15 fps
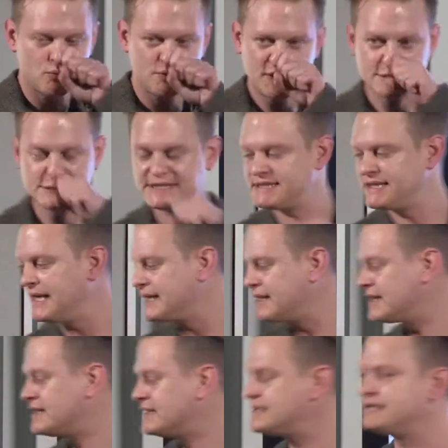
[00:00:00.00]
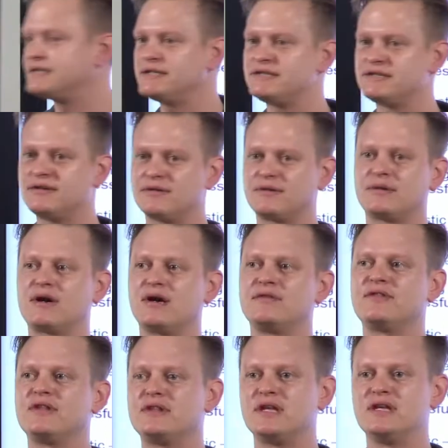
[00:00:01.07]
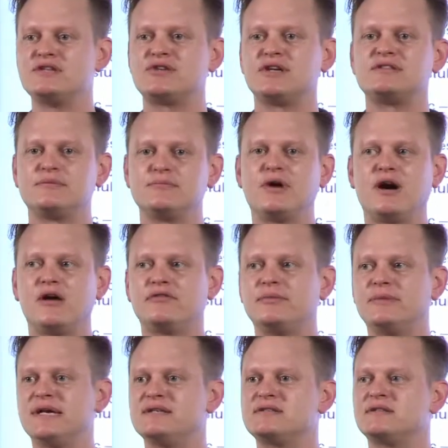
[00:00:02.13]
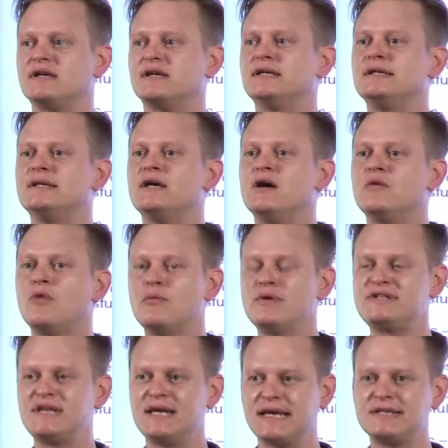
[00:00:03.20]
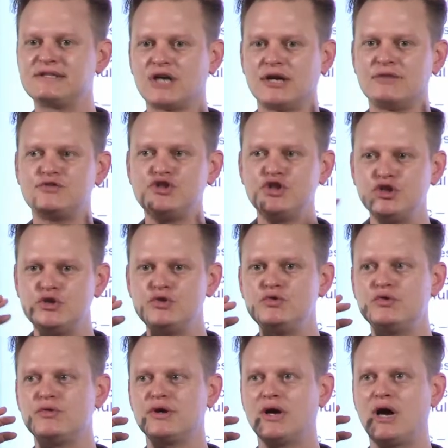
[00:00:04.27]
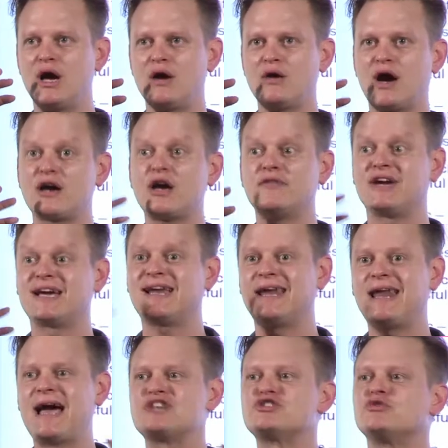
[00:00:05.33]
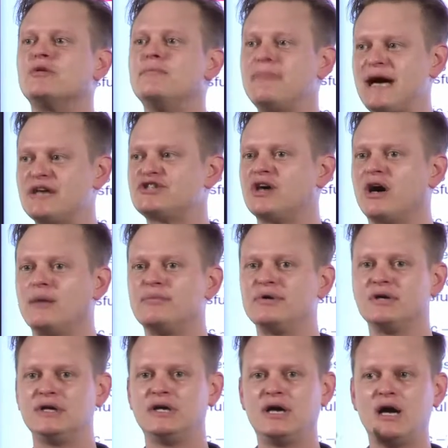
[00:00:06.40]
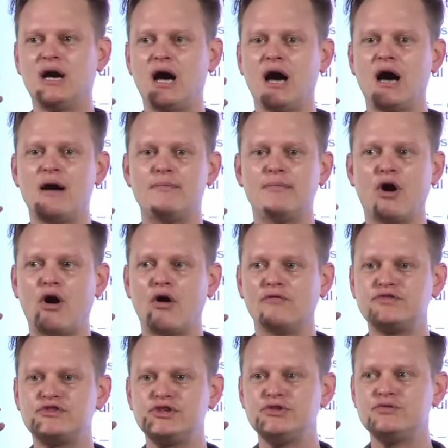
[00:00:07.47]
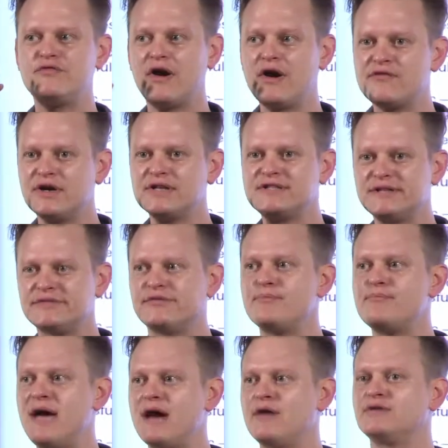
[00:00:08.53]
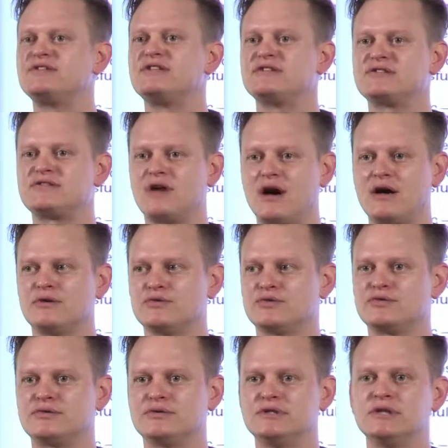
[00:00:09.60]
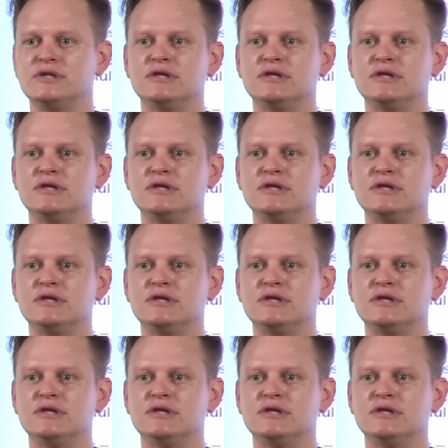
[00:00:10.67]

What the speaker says: what we're actually seeing, I think this is the kind of the interesting part for me, is that what we're seeing is kind of a kind of a clash or a mashup of two very, very different parenting styles.